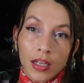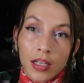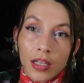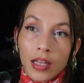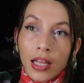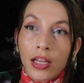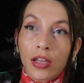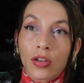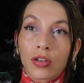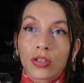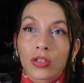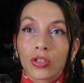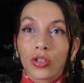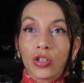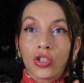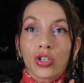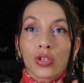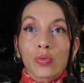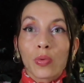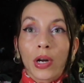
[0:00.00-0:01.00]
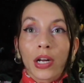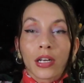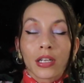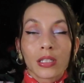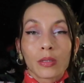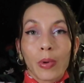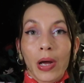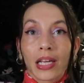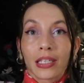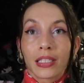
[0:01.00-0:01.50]
Like, you're just wanting to
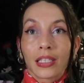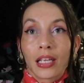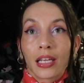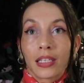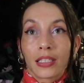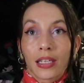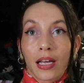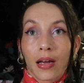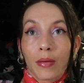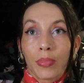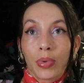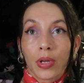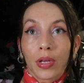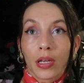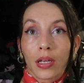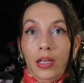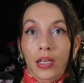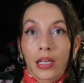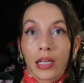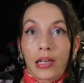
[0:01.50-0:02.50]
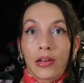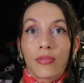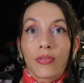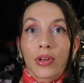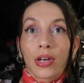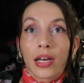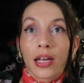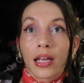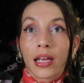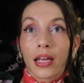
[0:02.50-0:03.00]
spice things up,
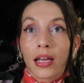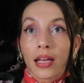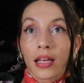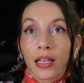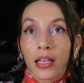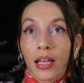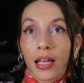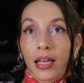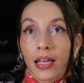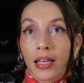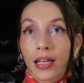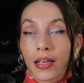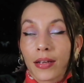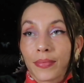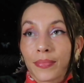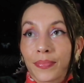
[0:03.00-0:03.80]
even, like,